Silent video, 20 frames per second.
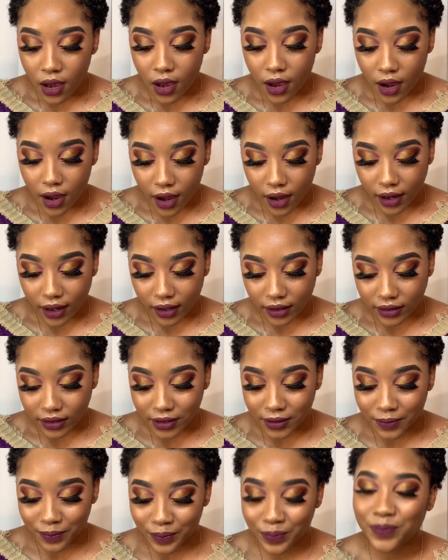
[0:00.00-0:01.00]
And
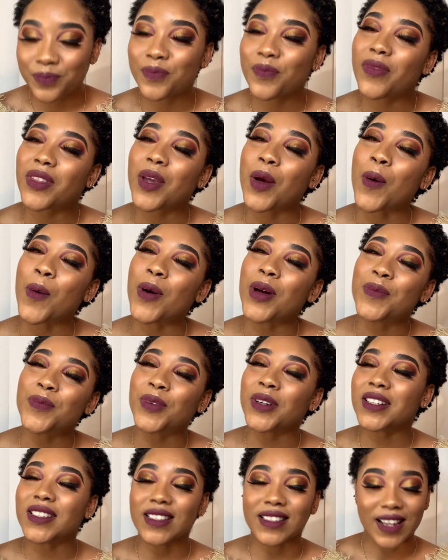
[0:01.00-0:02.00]
one
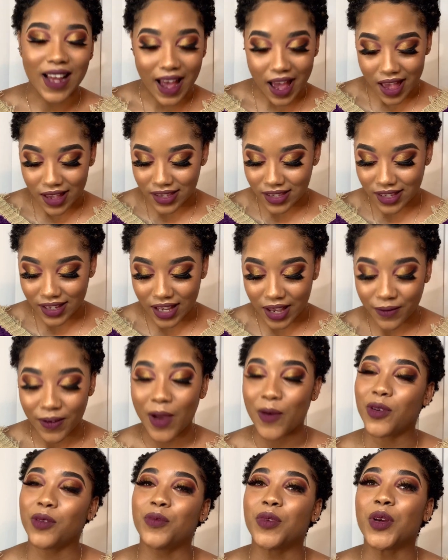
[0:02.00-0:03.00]
person asked if I
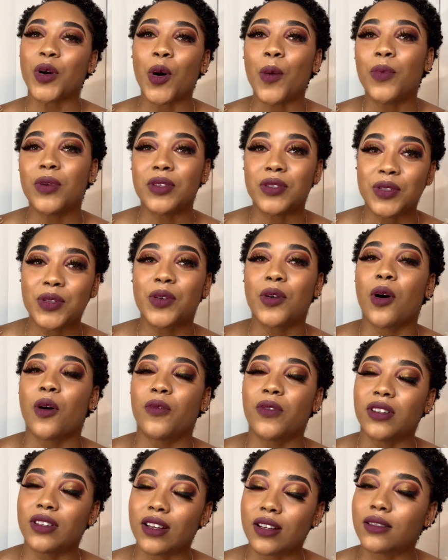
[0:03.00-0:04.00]
would be open to coffee
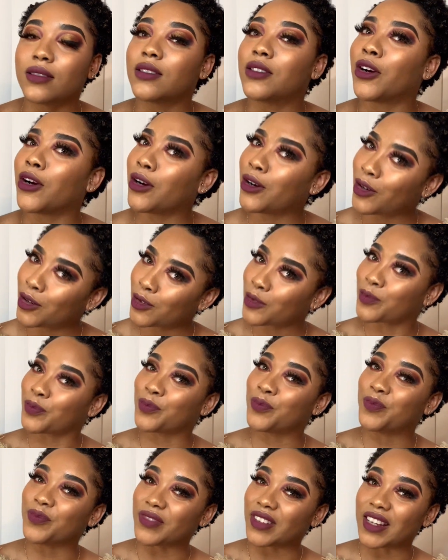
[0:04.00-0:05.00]
dates. Girl,
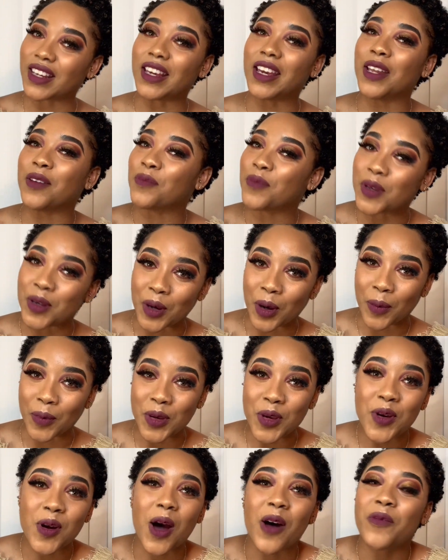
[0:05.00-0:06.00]
hit me up.
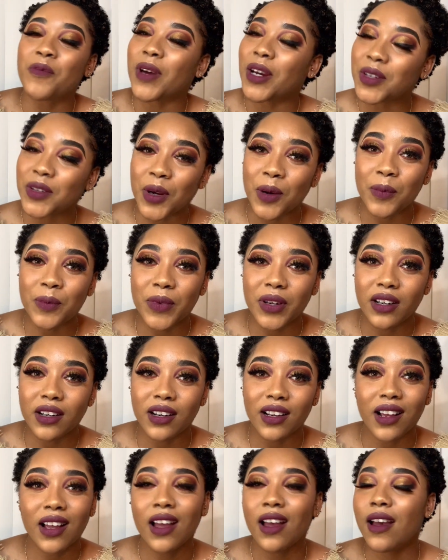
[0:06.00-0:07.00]
You have my
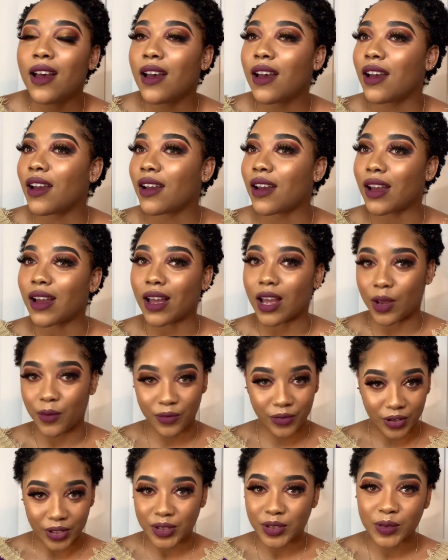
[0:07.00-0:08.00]
number. I'm
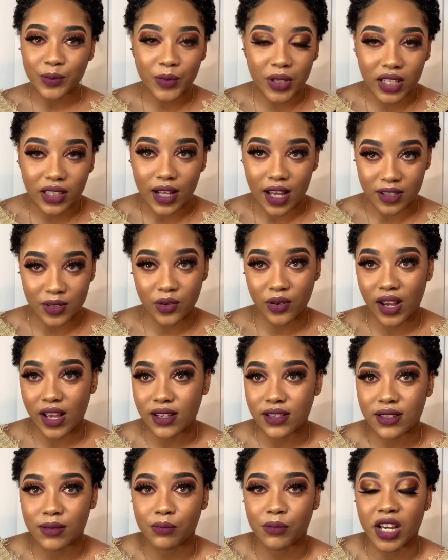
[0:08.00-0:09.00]
free to meet as long
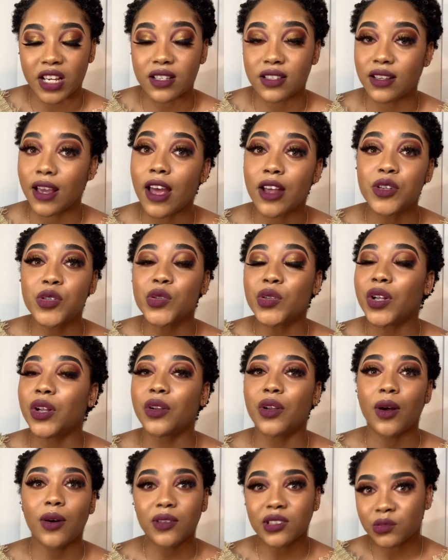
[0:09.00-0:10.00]
as my schedule
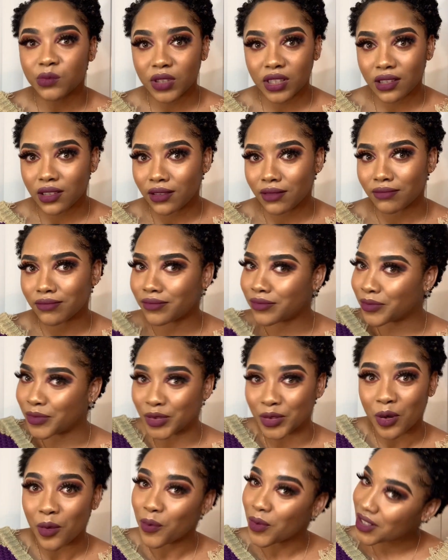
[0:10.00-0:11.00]
allows me.
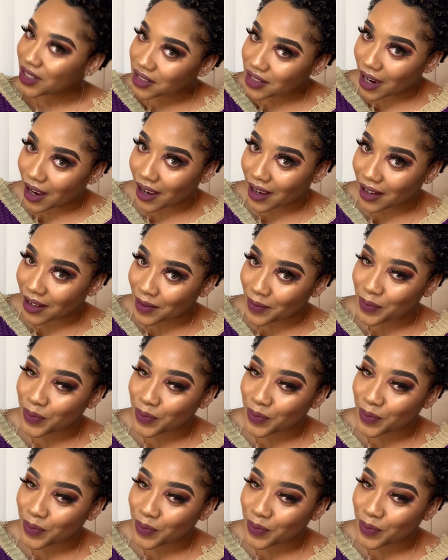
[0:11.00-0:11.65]
Don't be shy.